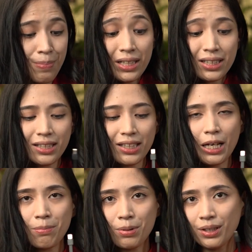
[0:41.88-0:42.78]
built-in
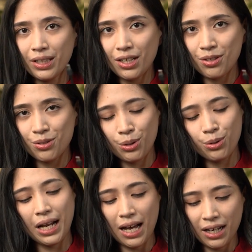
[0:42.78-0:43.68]
cable here, so you
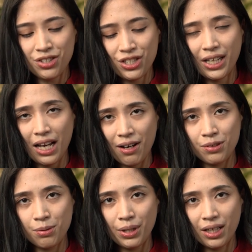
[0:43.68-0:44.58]
don't actually have
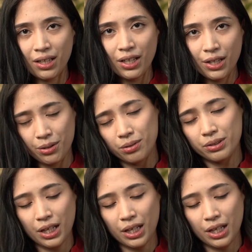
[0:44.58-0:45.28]
to bring your own